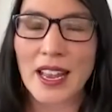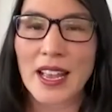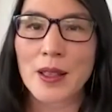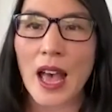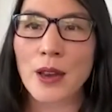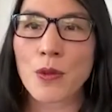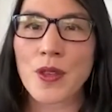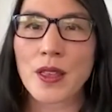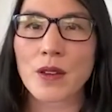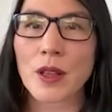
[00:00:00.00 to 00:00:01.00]
but
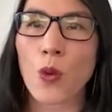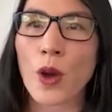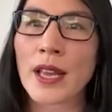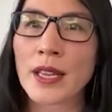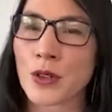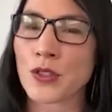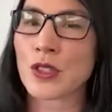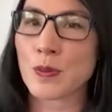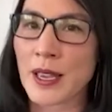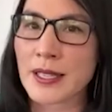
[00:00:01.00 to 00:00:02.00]
I don't think they're like, what I
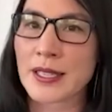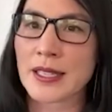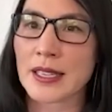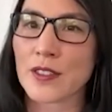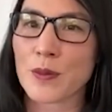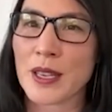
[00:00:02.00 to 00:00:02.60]
need Christian Spaces